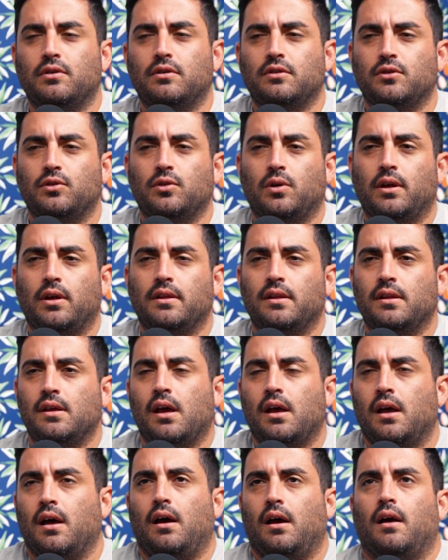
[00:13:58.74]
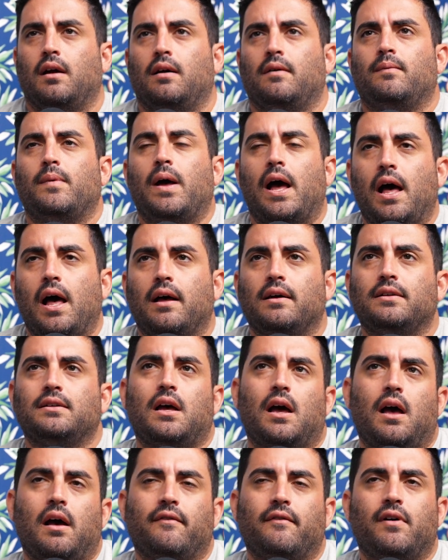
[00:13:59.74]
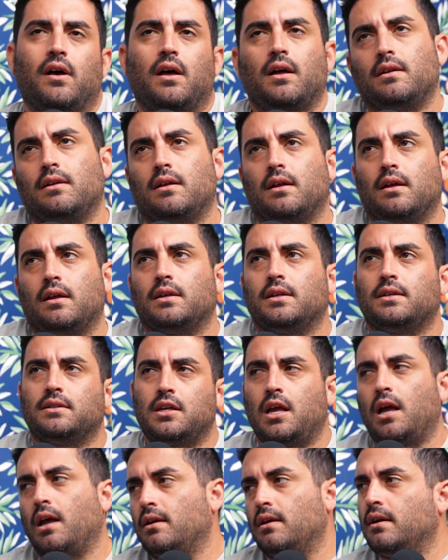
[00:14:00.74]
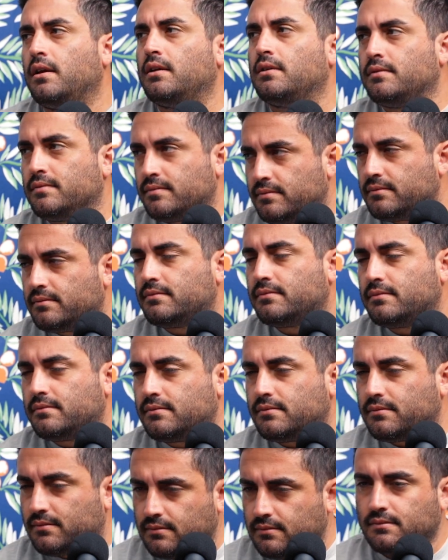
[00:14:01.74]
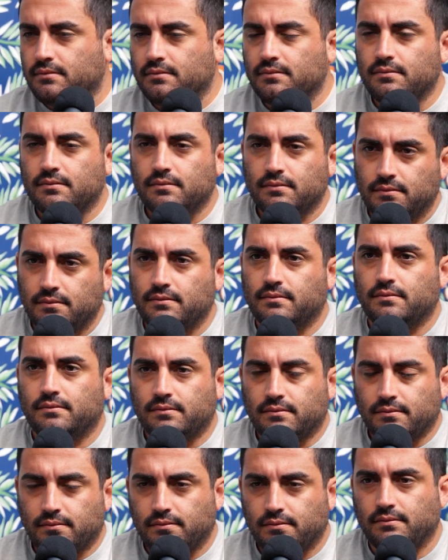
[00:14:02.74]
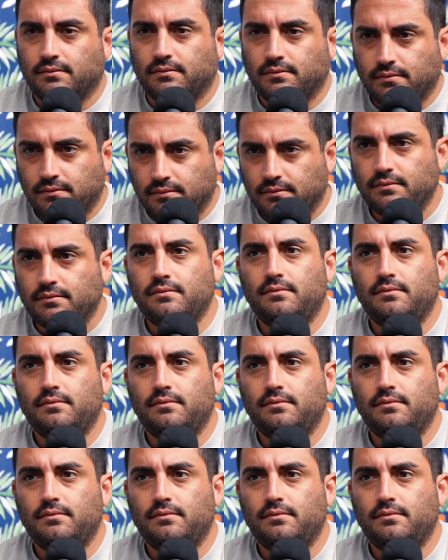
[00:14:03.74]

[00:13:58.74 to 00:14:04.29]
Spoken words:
with a lot of things that we can discuss. Can you